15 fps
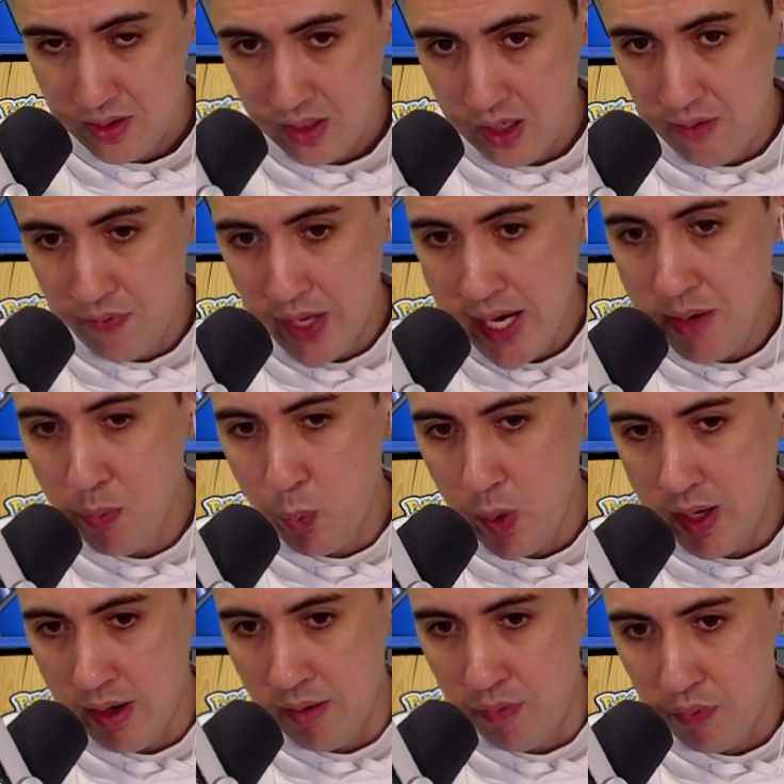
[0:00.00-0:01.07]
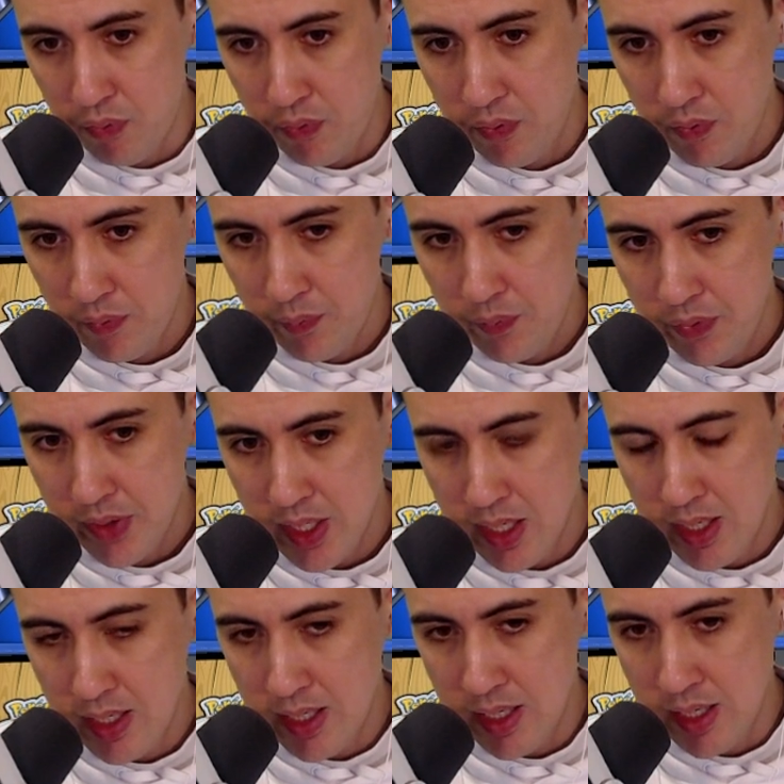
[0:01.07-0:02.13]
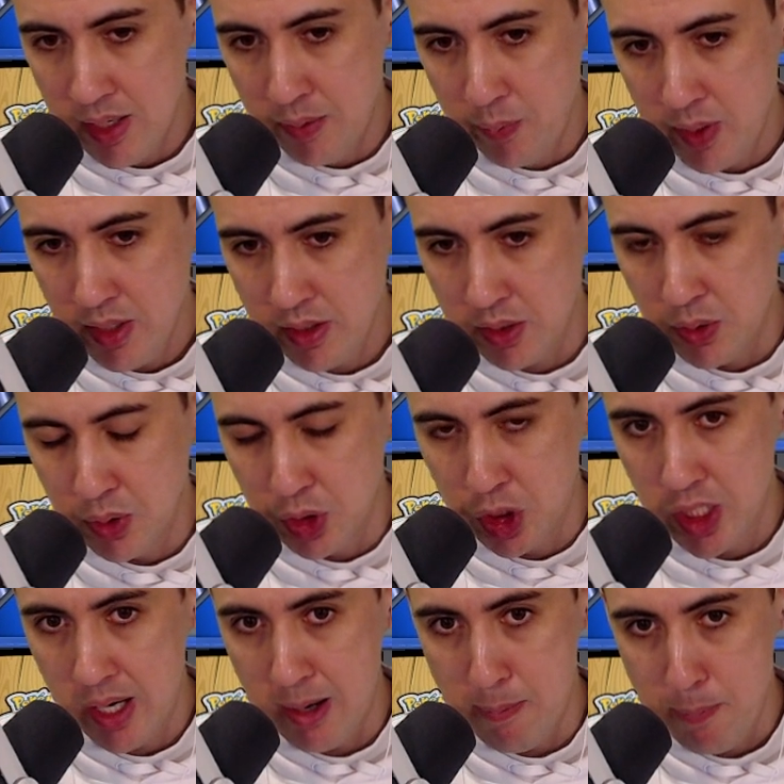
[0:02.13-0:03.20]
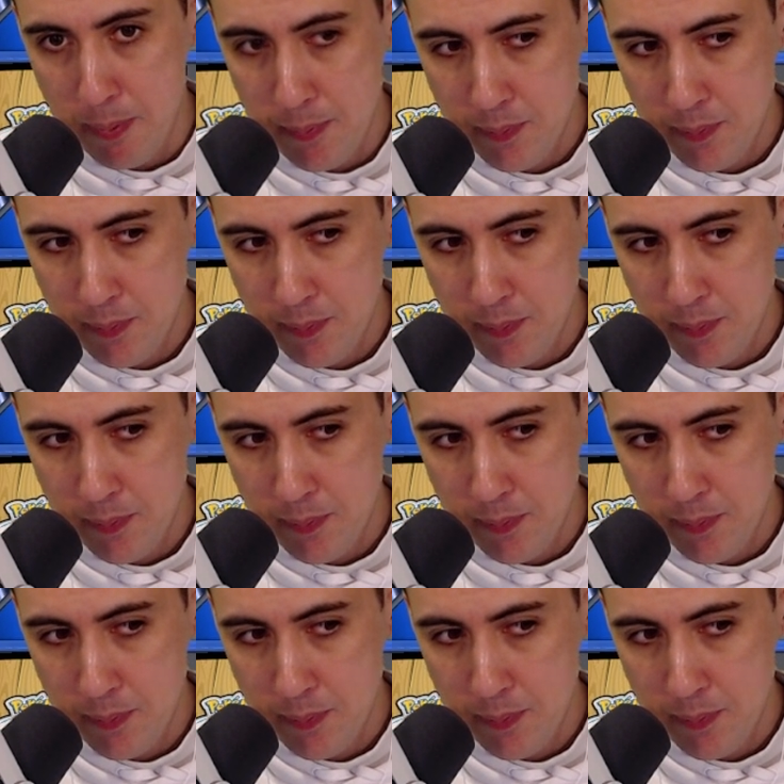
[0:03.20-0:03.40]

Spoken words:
If they whiff, we're in good shape.